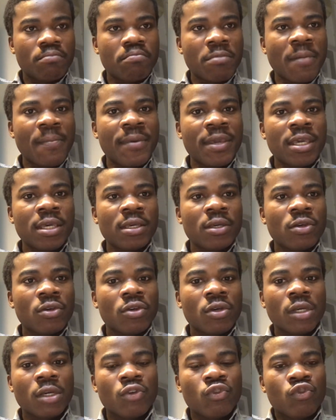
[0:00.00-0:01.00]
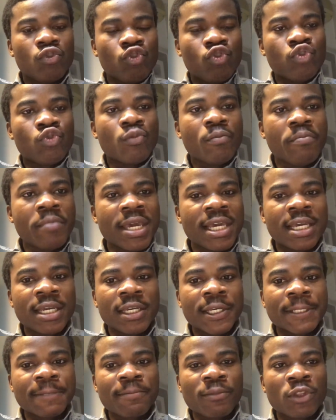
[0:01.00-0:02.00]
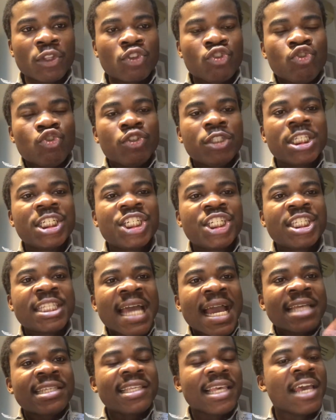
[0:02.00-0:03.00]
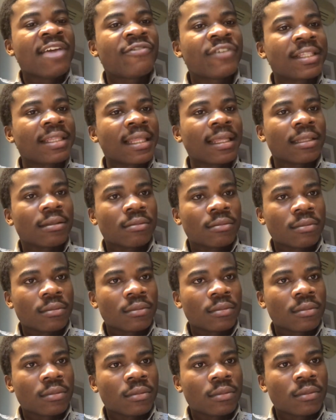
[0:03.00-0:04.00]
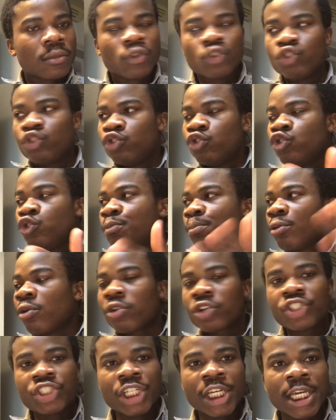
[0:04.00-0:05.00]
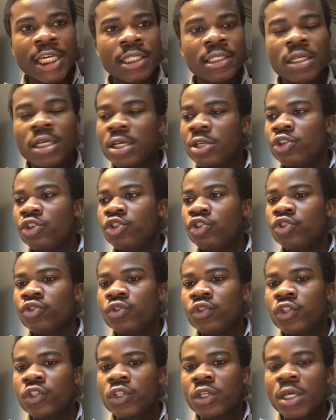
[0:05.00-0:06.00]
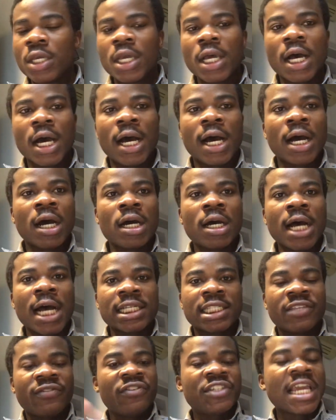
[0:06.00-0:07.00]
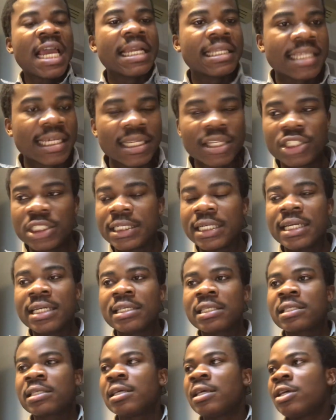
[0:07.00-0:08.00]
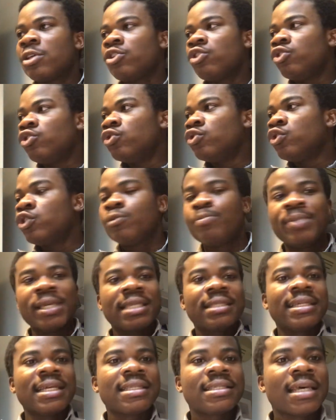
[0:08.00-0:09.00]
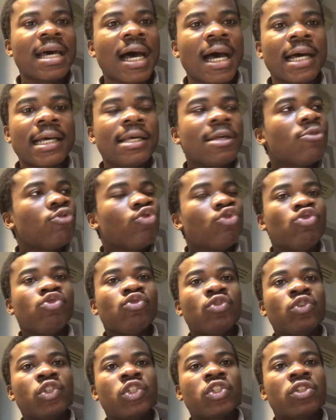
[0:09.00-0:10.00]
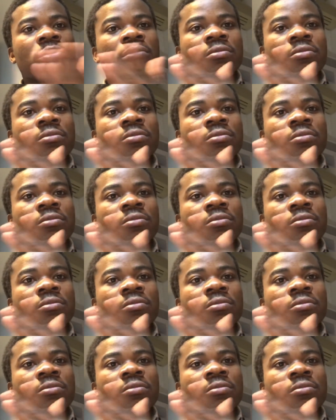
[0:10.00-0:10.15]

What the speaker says: maybe you digitize everything, use blockchain, you use artificial intelligence, you use big data, you